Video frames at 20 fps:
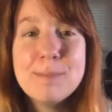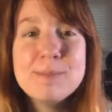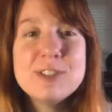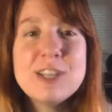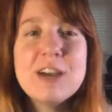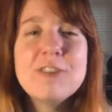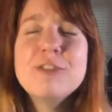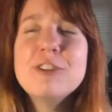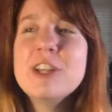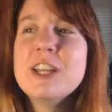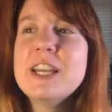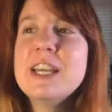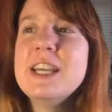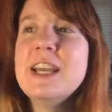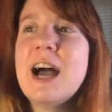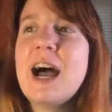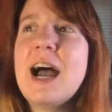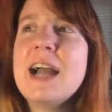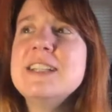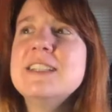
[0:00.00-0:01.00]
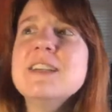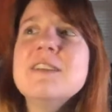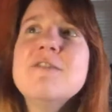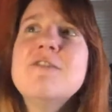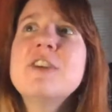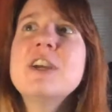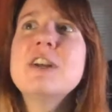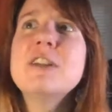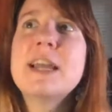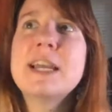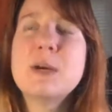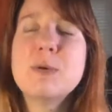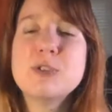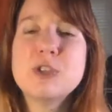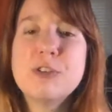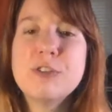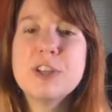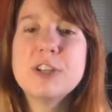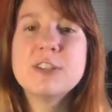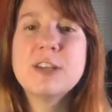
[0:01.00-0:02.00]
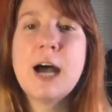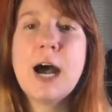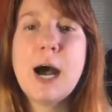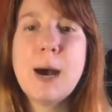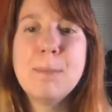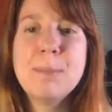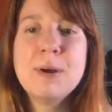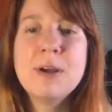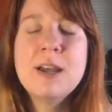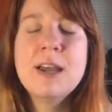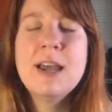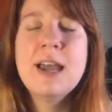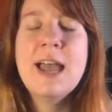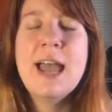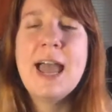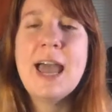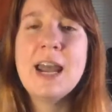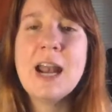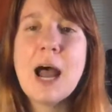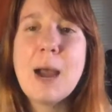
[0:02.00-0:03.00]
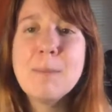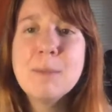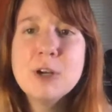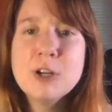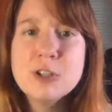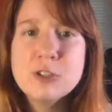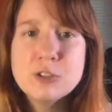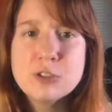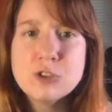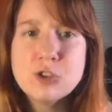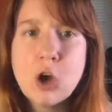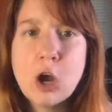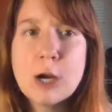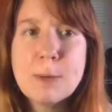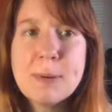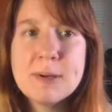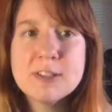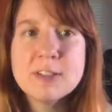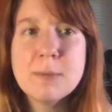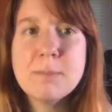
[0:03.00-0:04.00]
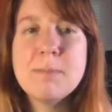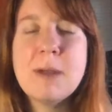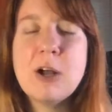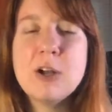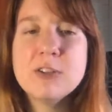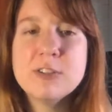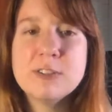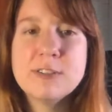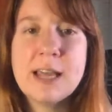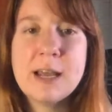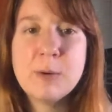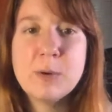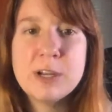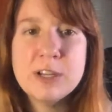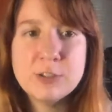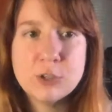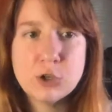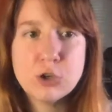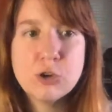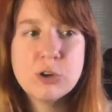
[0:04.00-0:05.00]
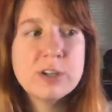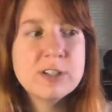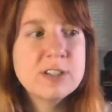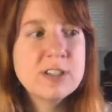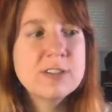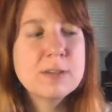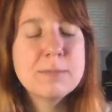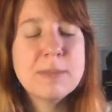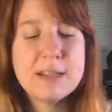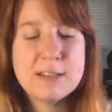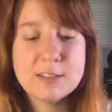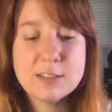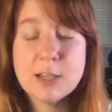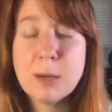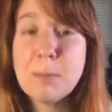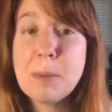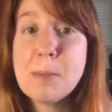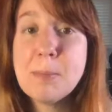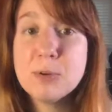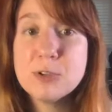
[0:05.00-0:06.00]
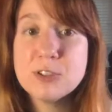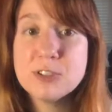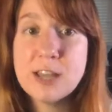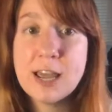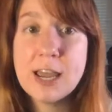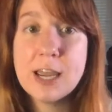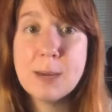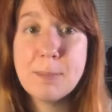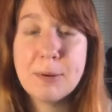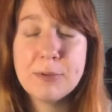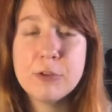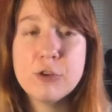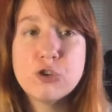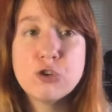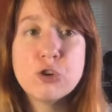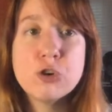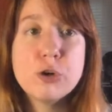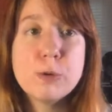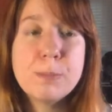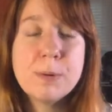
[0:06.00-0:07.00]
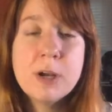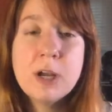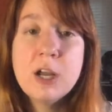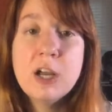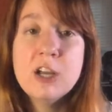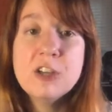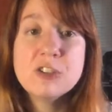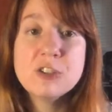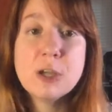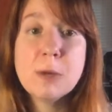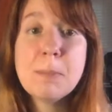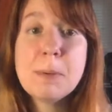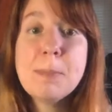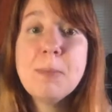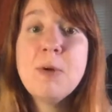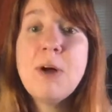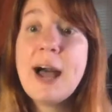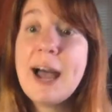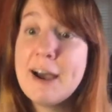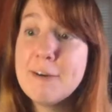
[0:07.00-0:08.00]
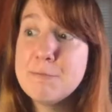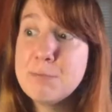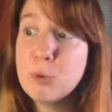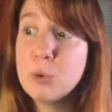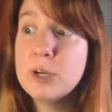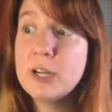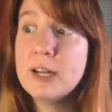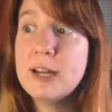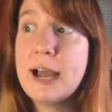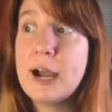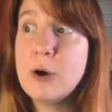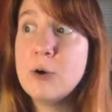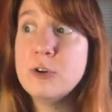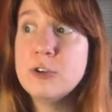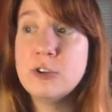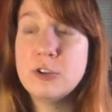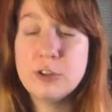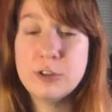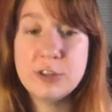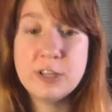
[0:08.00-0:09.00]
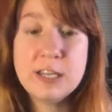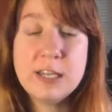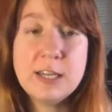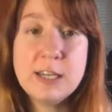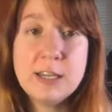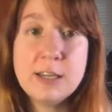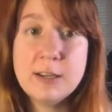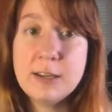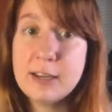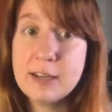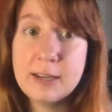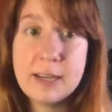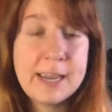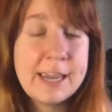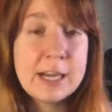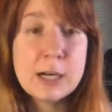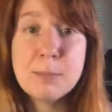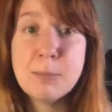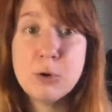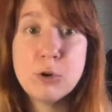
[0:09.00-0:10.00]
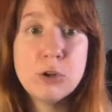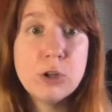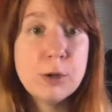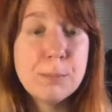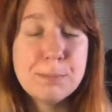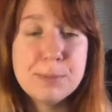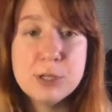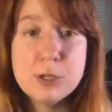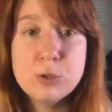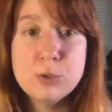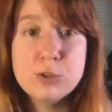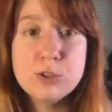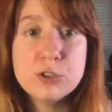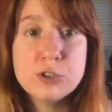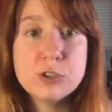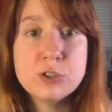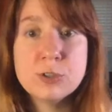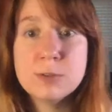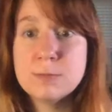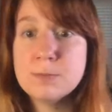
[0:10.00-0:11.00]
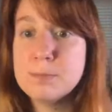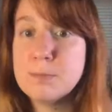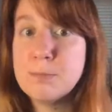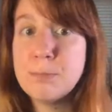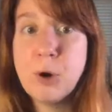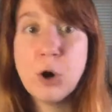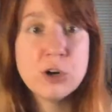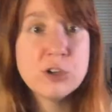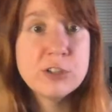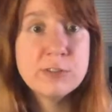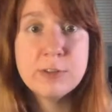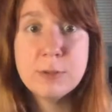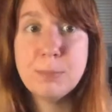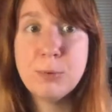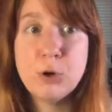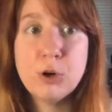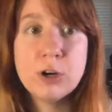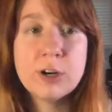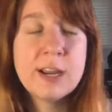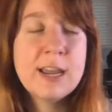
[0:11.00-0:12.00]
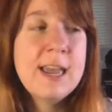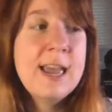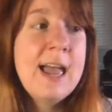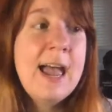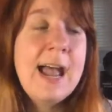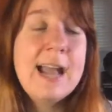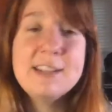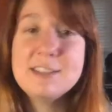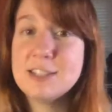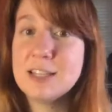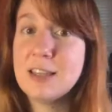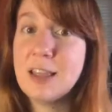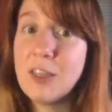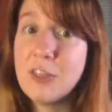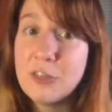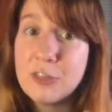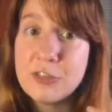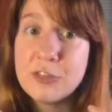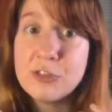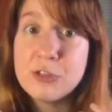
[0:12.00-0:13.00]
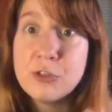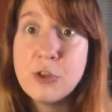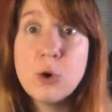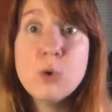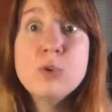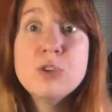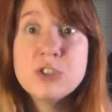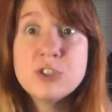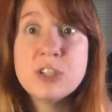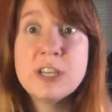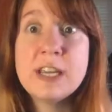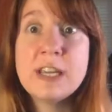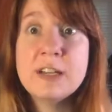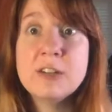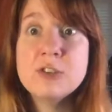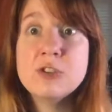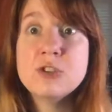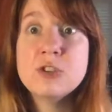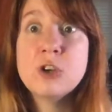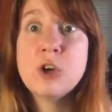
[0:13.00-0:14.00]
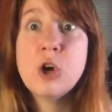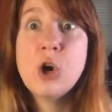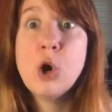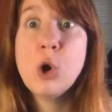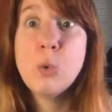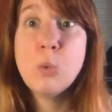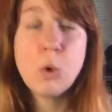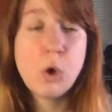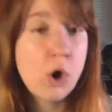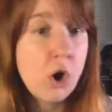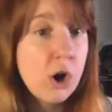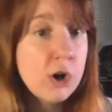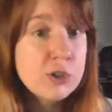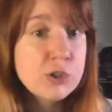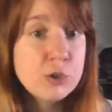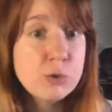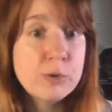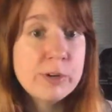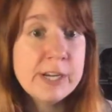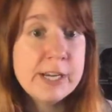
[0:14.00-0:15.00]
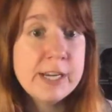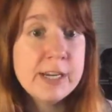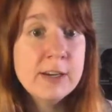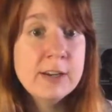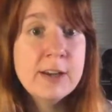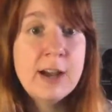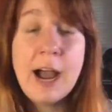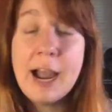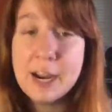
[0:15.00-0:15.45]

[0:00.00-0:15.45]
Definitely, I didn't feel like it was over the top. And I'm going to talk about something else that is a criticism that some people say about the troupe. Some people have pointed out the animal abuse parts of the book and said that those scenes were hard to read.